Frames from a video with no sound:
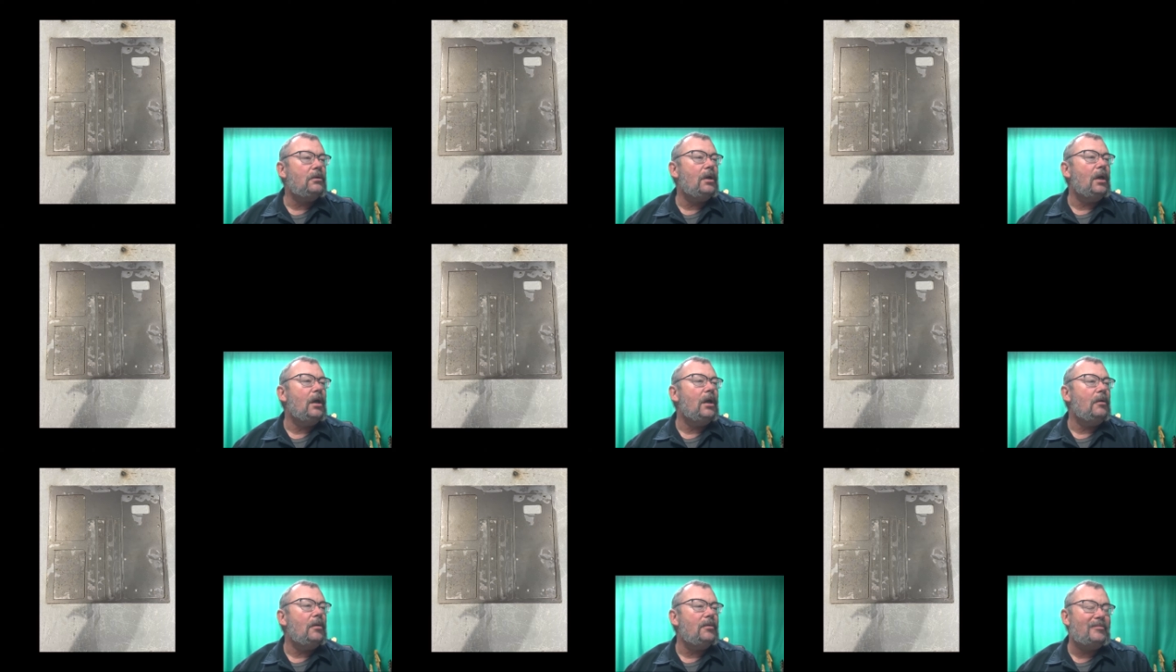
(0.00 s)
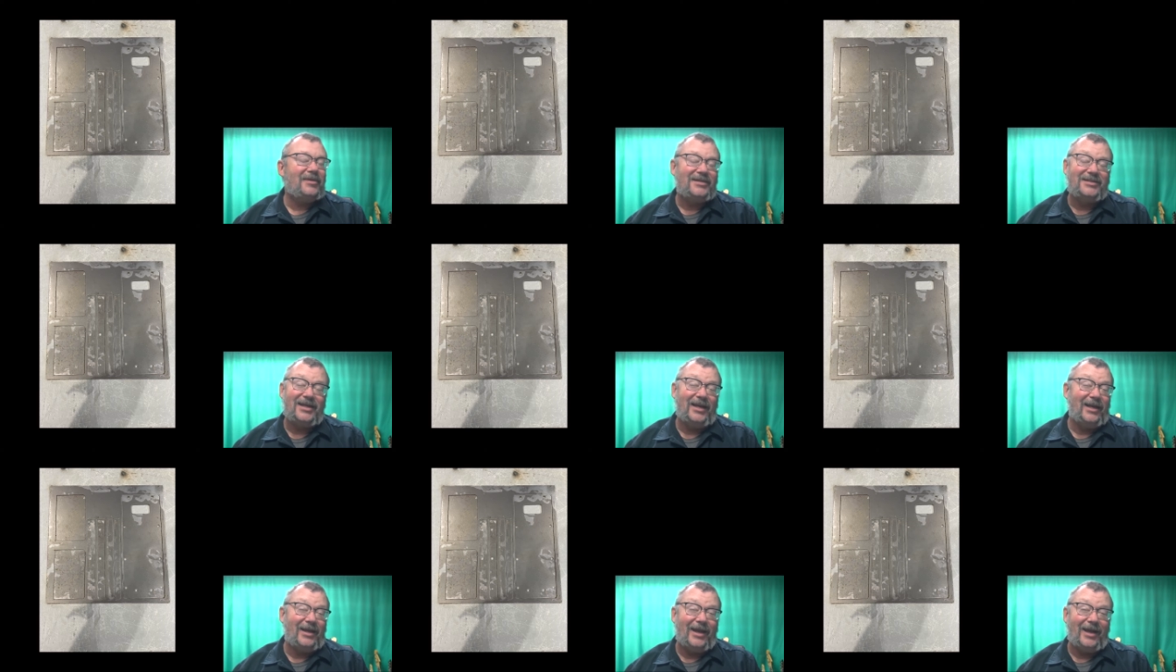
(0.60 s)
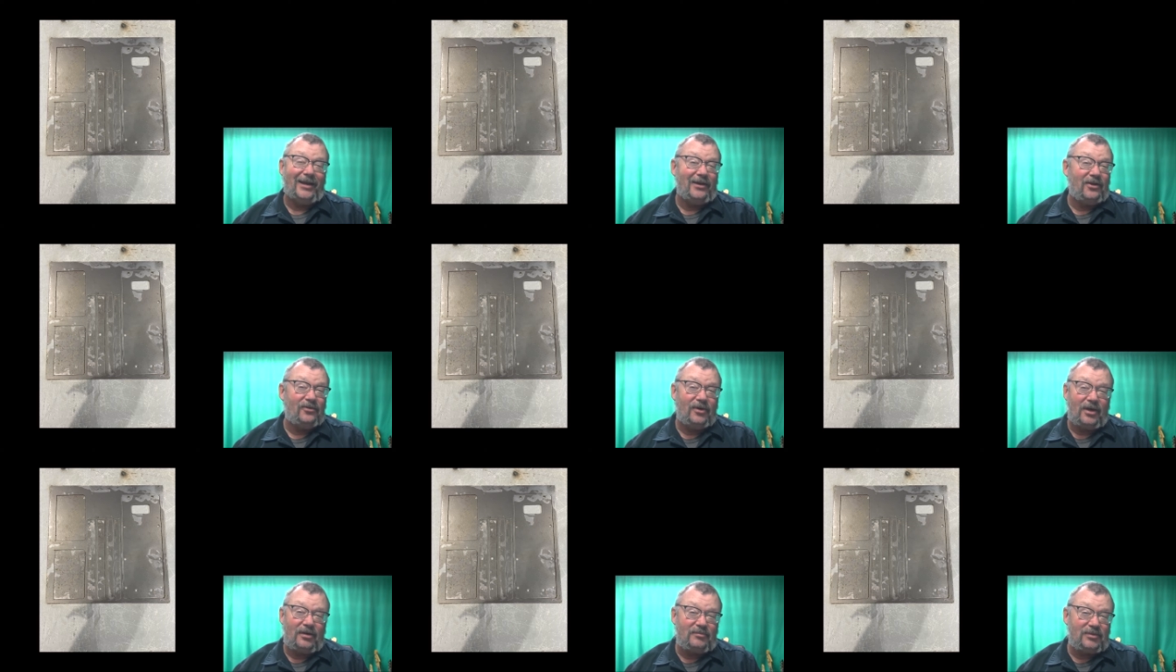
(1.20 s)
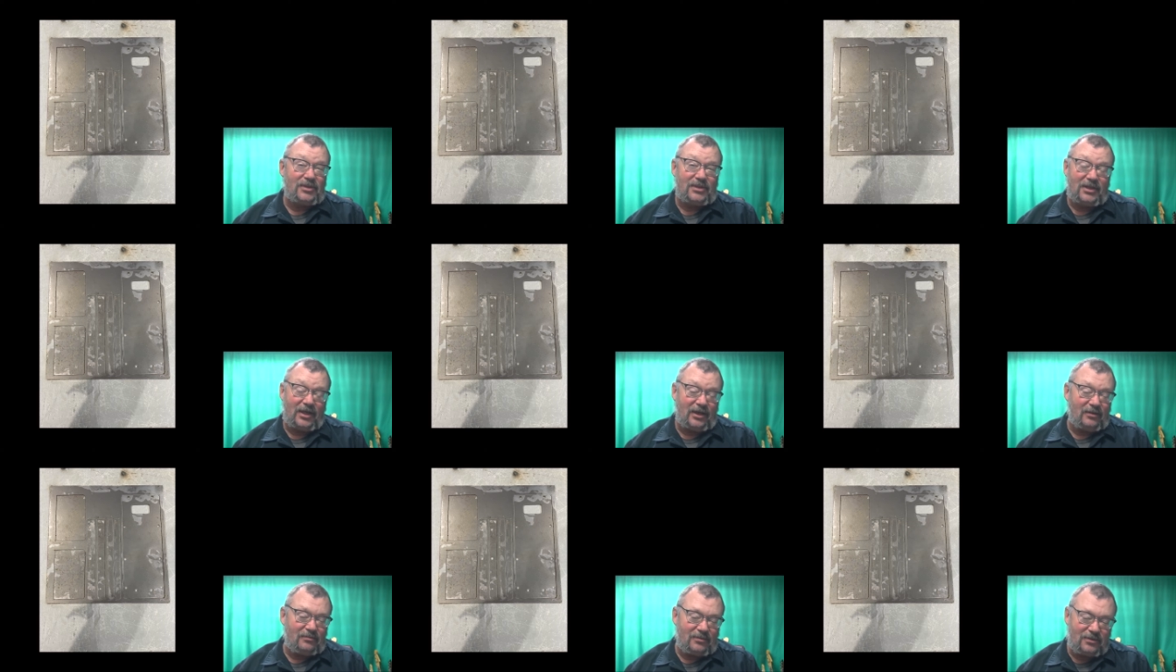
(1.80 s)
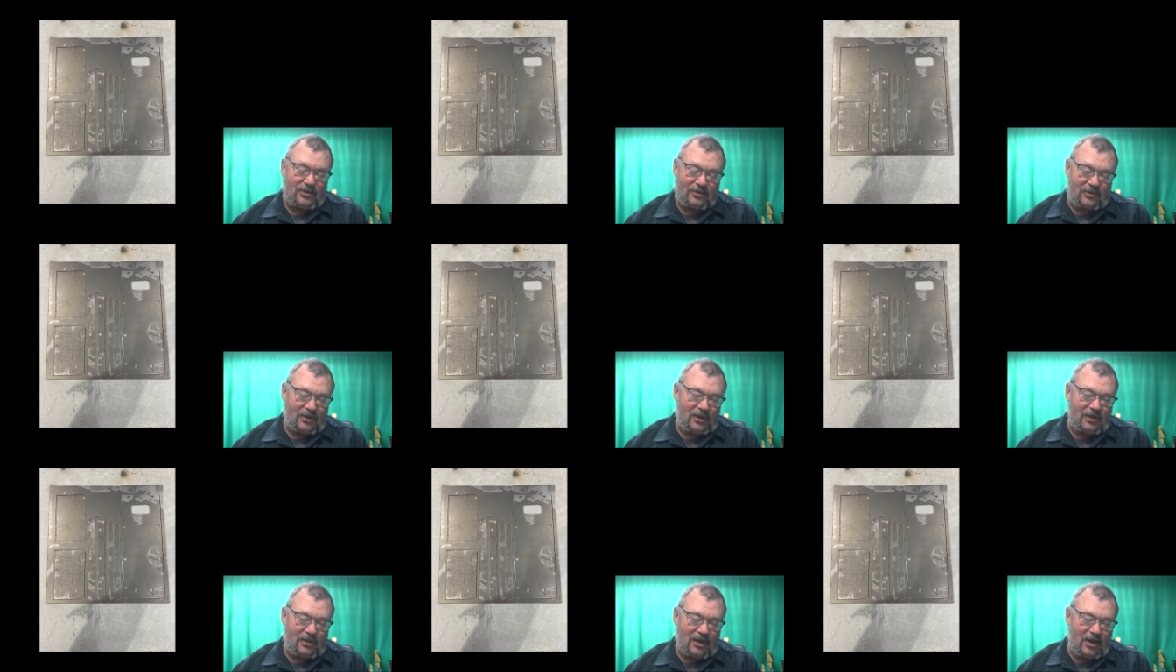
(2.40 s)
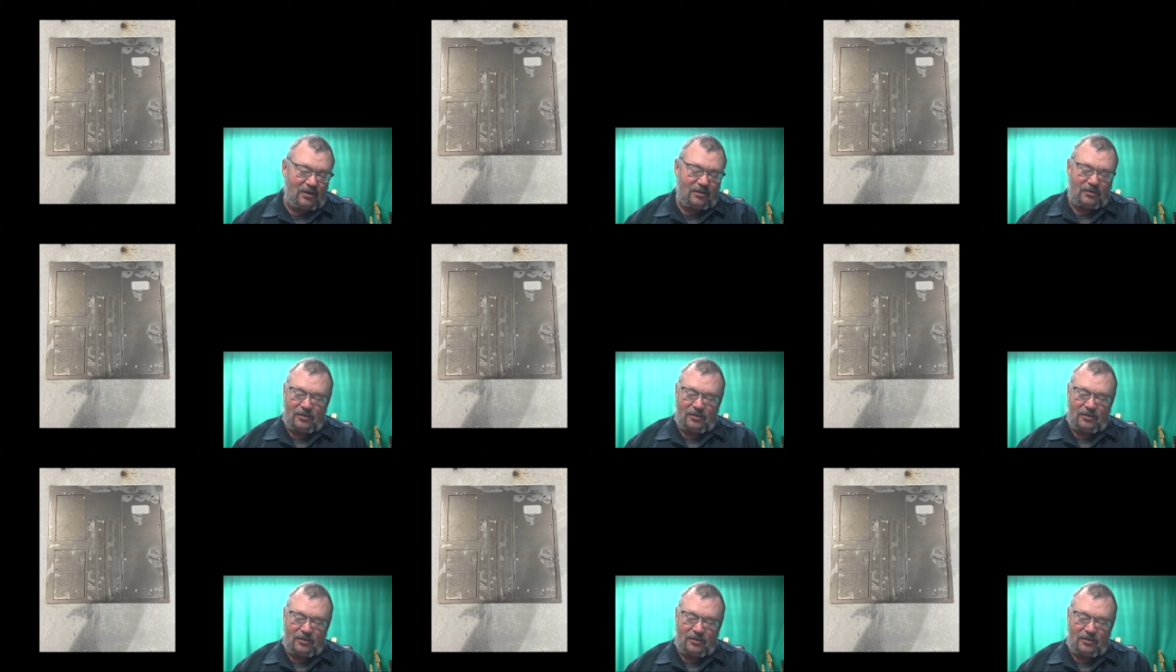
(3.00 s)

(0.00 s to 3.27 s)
I'm not saying it can't do it. I'm just saying you're in that